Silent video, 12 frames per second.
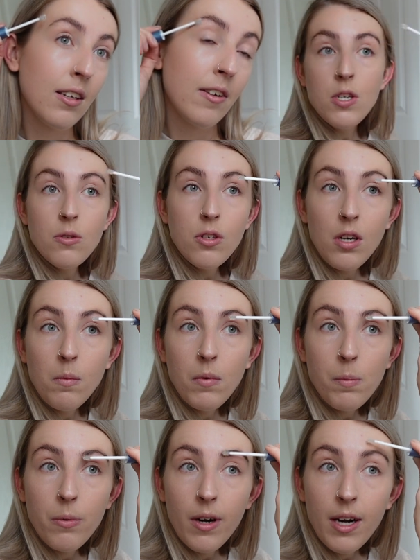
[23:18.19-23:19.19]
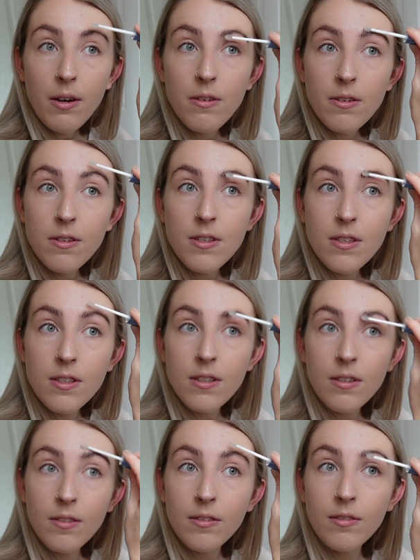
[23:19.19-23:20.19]
Just doing my
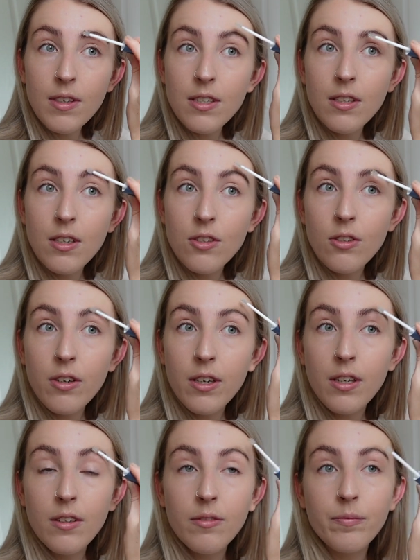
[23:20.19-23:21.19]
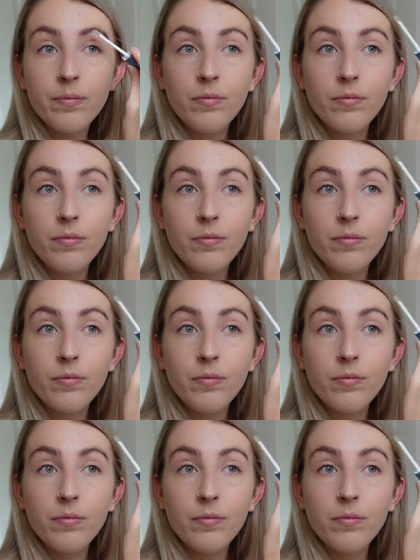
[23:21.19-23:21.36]
brows. He's going to try and,